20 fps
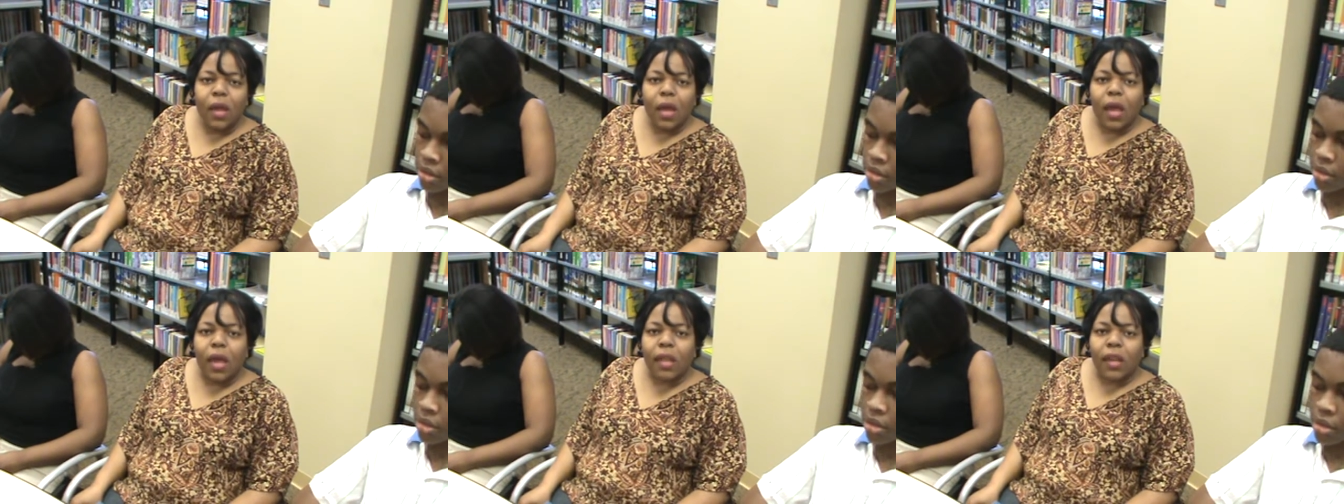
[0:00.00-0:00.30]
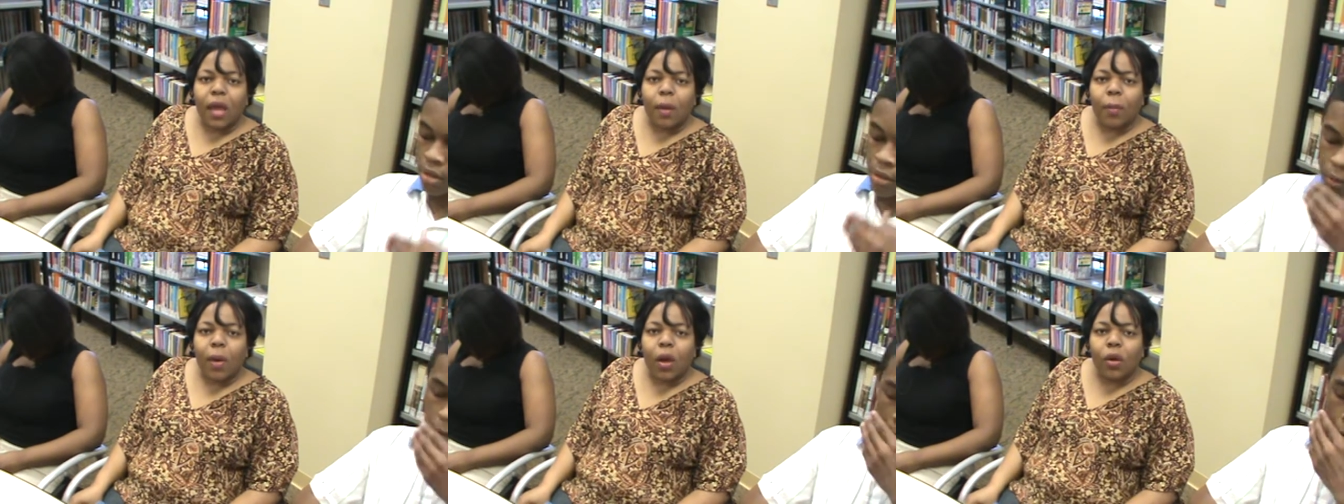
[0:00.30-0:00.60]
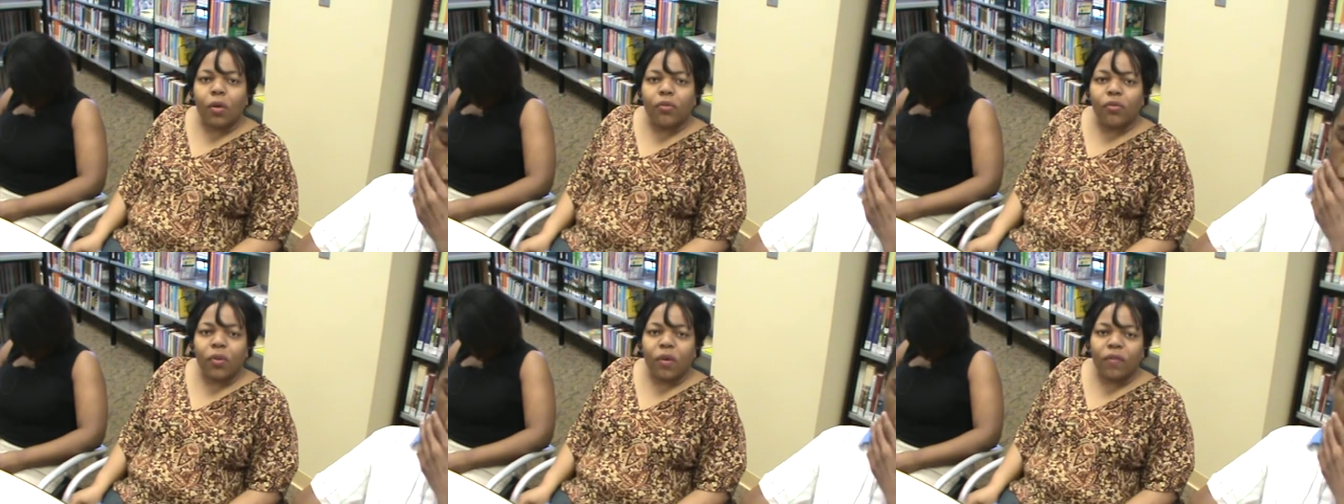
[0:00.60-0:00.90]
and I'm
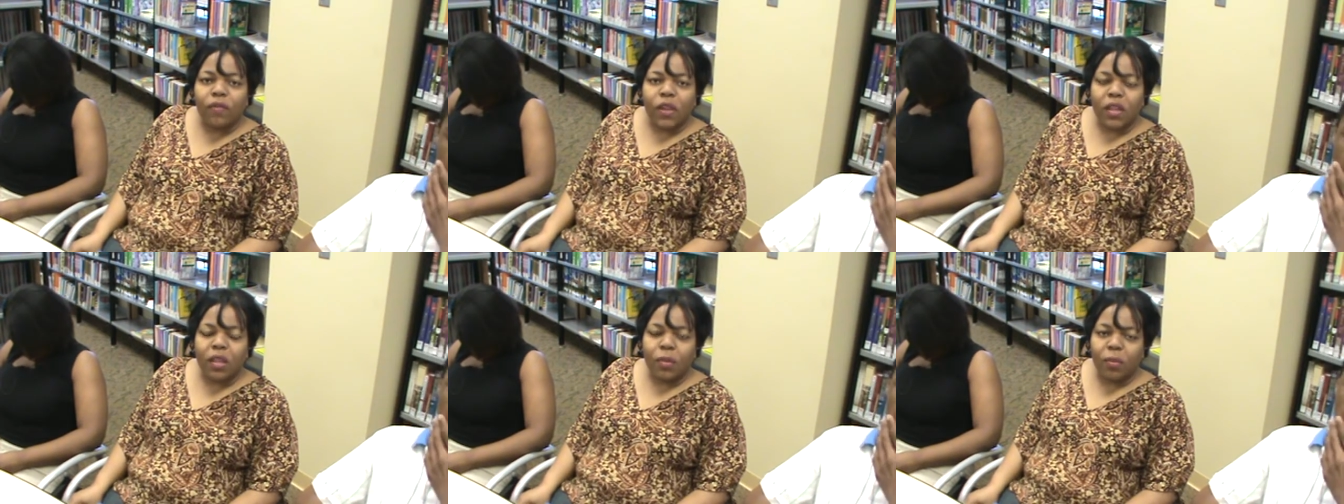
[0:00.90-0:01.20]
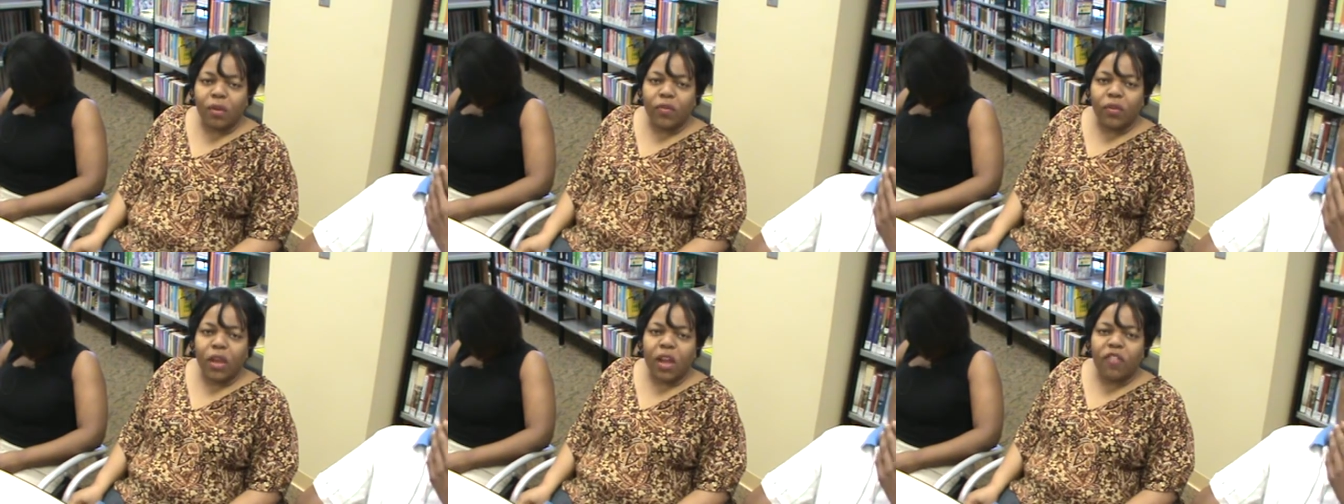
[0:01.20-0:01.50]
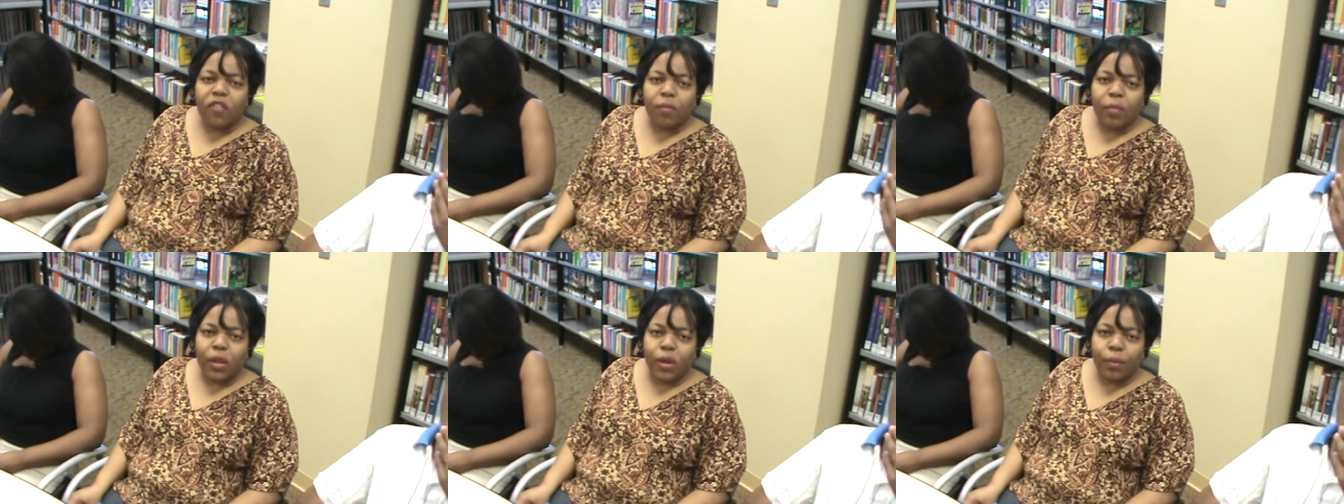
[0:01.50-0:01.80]
also a victim of
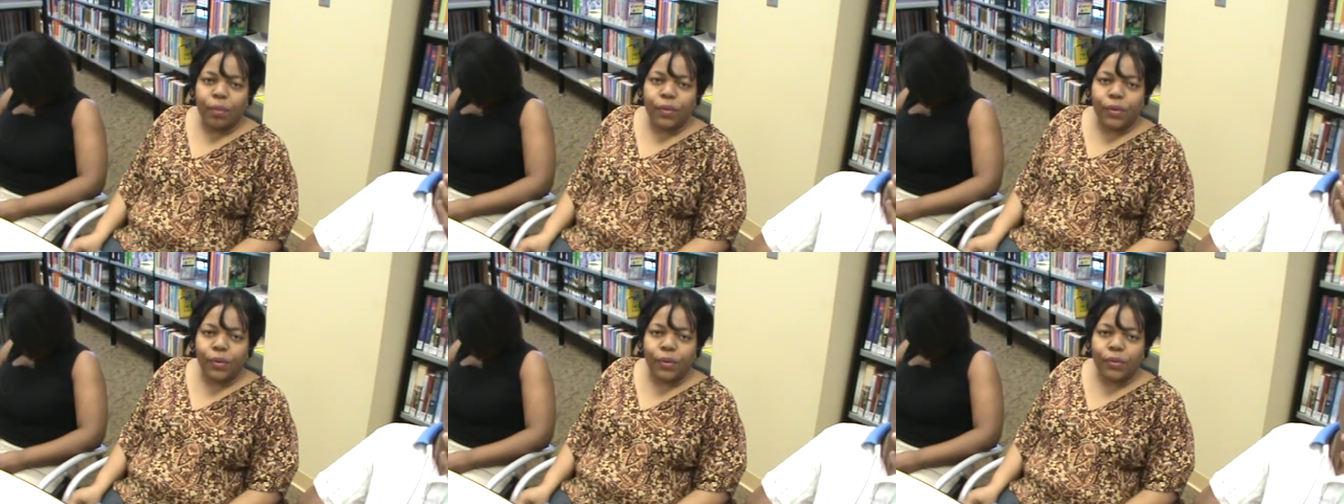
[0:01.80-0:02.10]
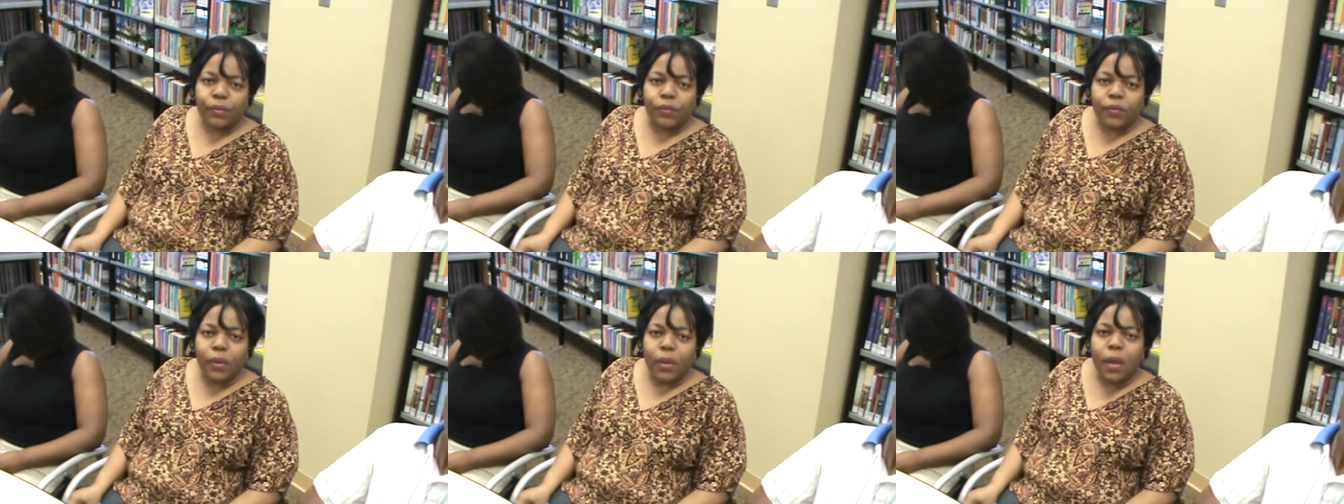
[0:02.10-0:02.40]
government abuse.